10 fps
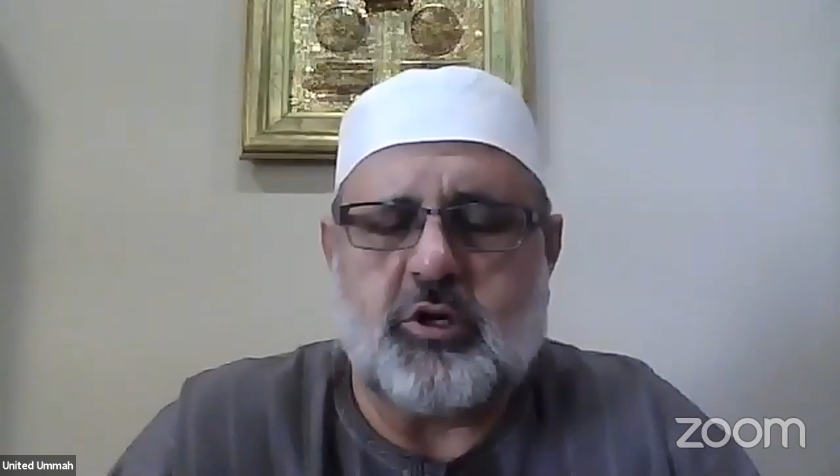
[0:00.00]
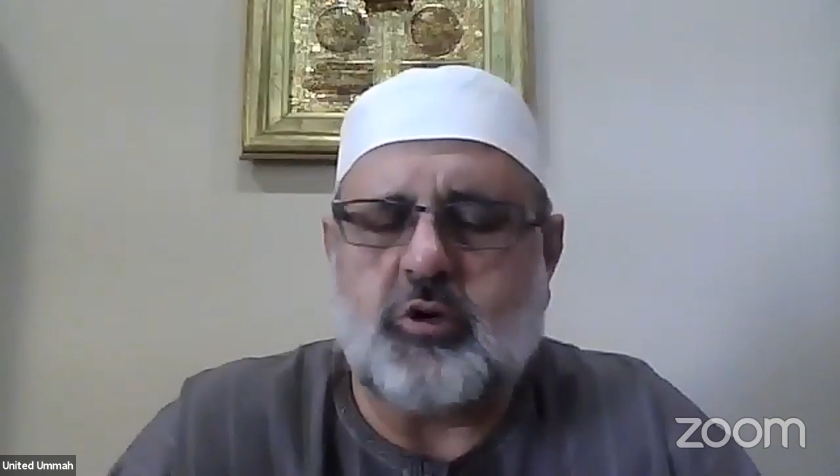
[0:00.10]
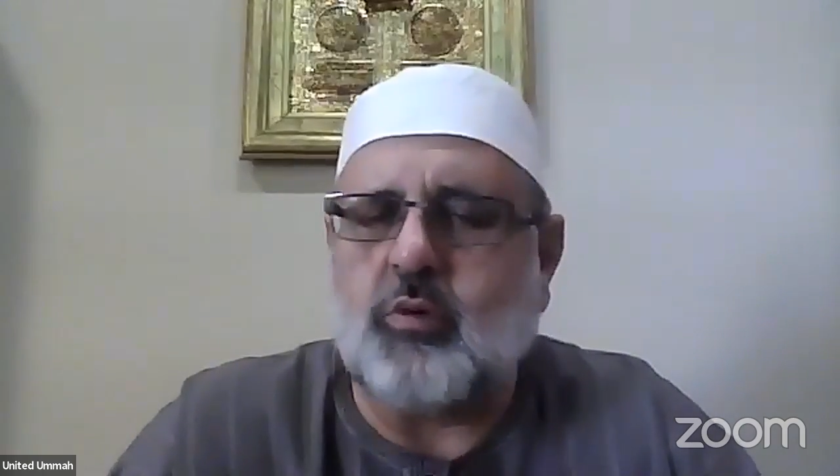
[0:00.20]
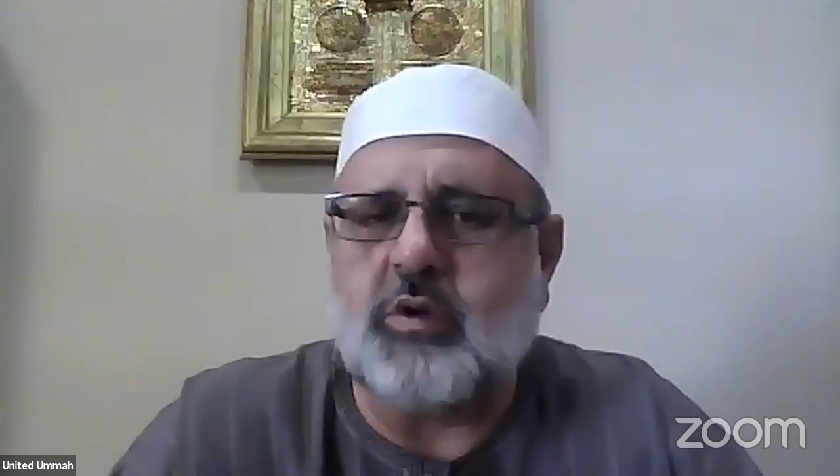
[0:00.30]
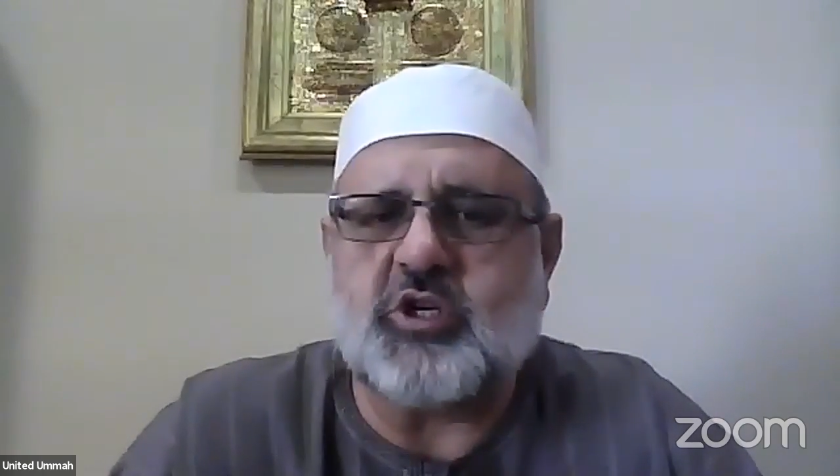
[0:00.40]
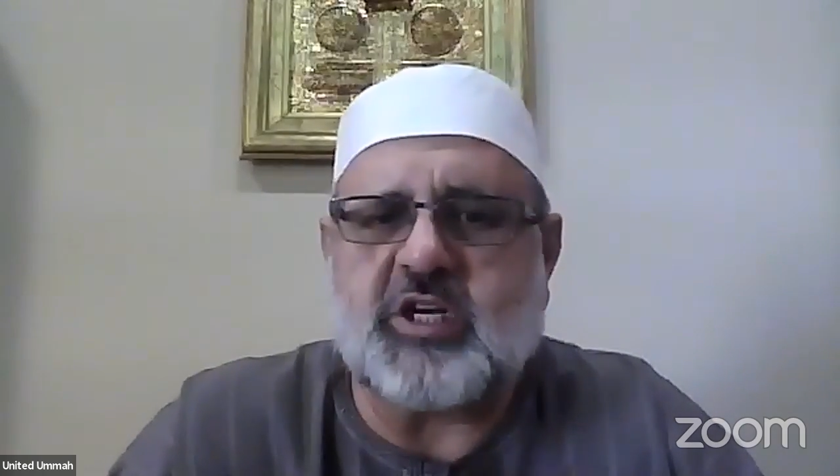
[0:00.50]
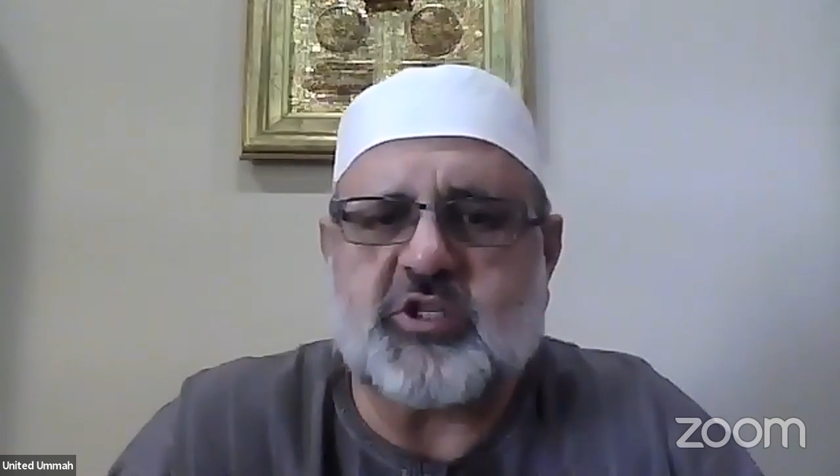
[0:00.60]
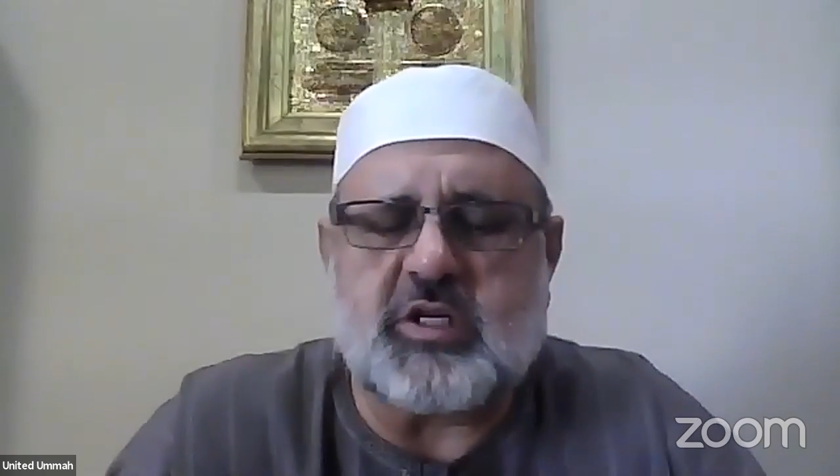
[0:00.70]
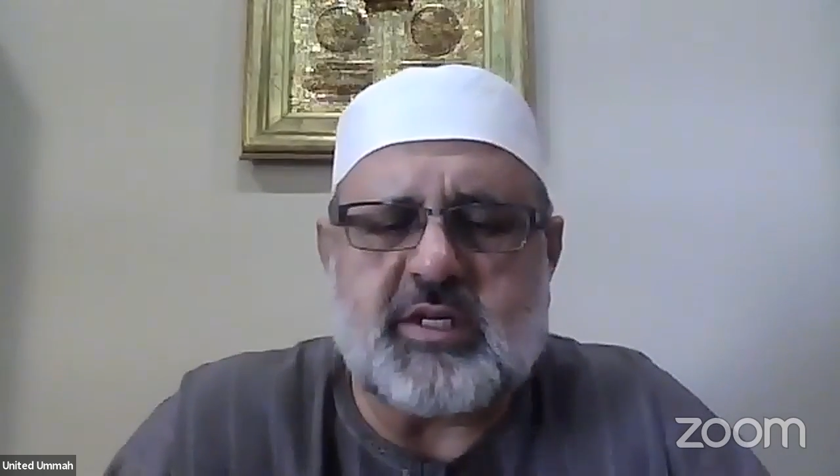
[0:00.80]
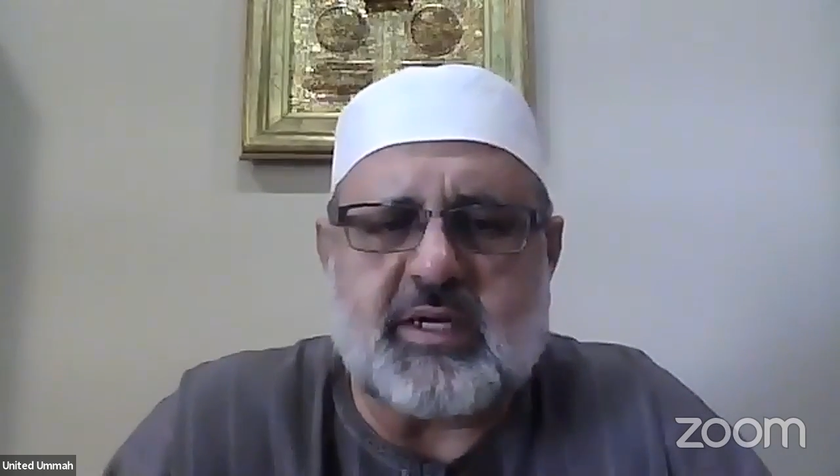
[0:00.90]
You only
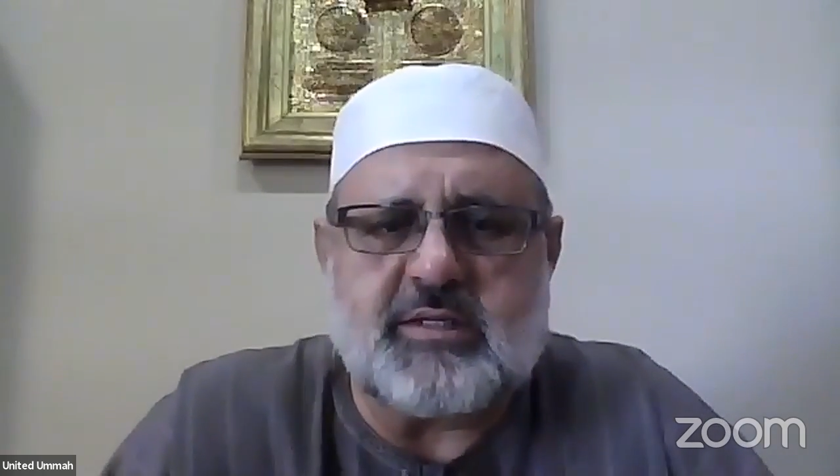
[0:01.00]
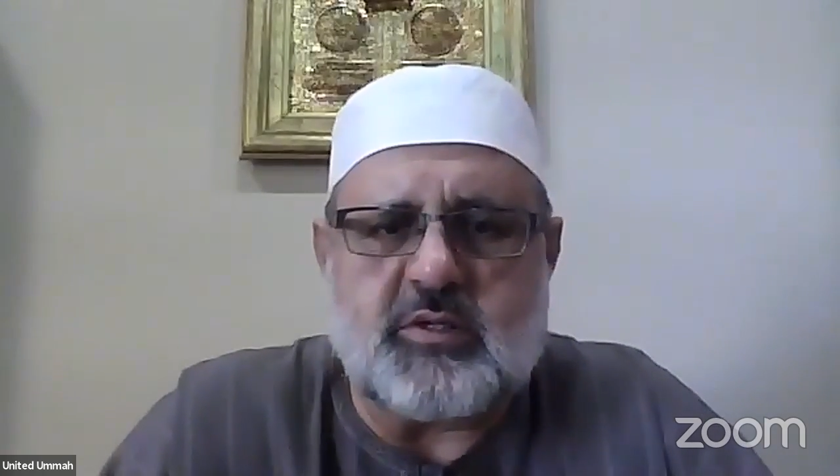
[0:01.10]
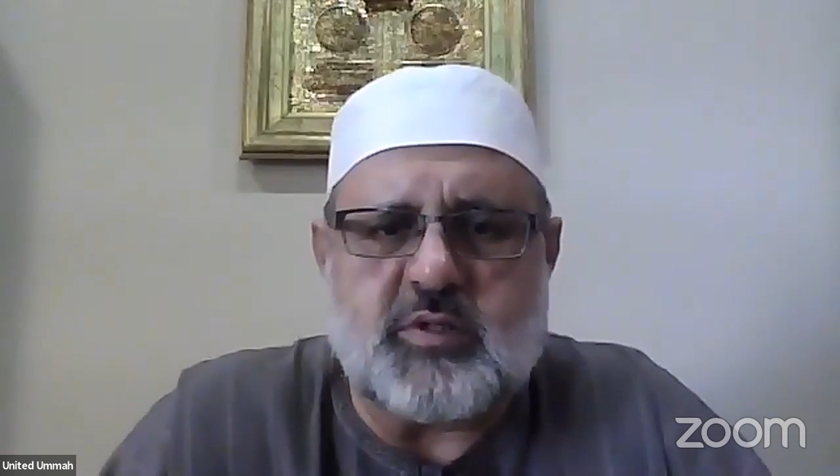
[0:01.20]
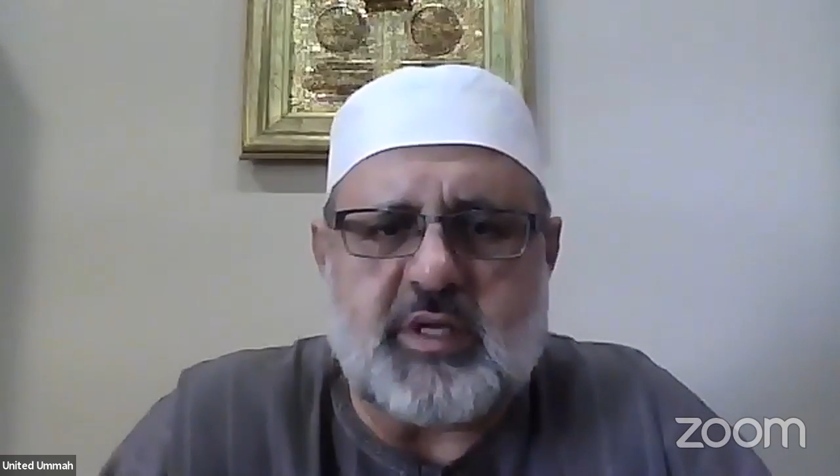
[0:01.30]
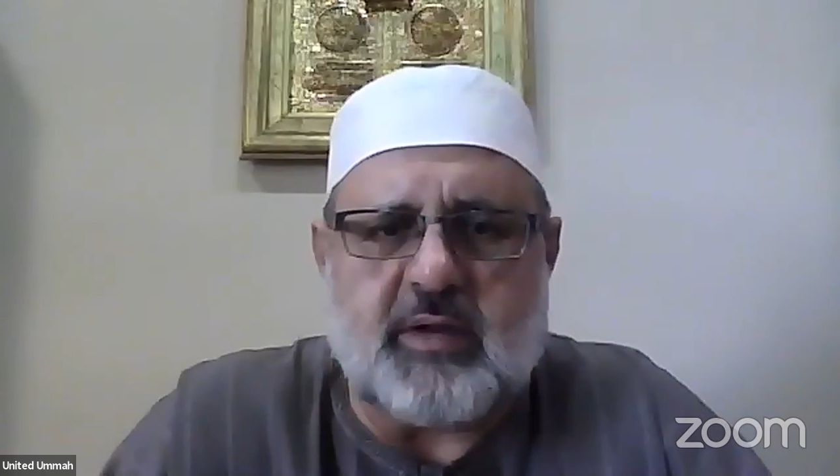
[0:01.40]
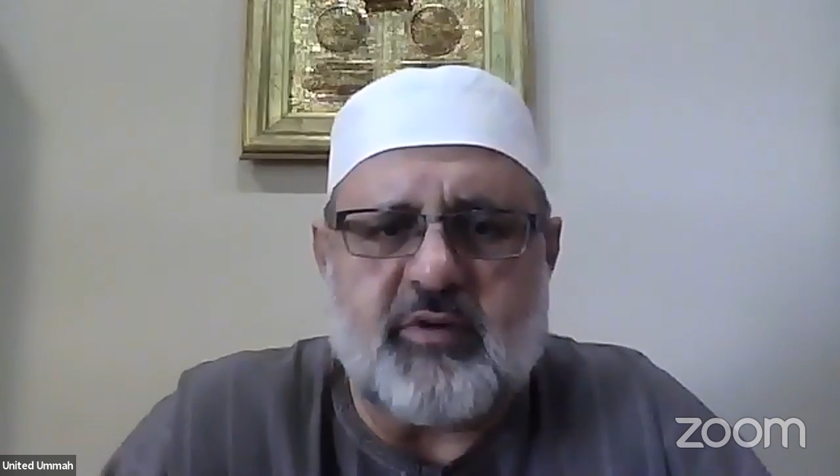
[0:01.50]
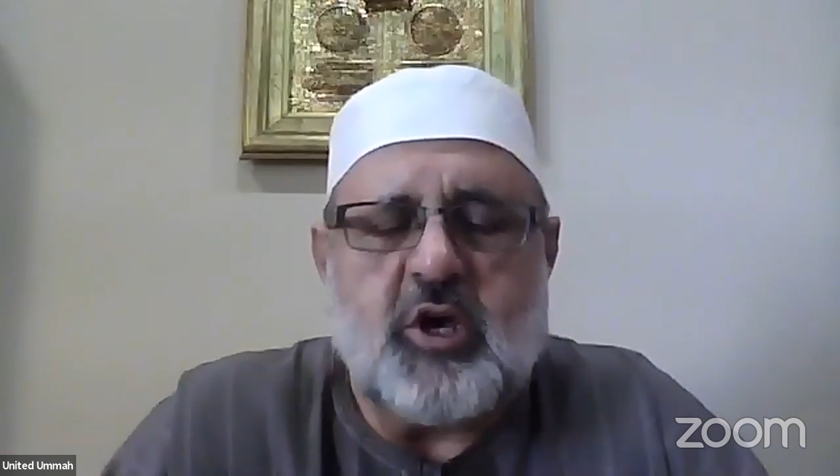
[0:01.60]
transgress against yourself.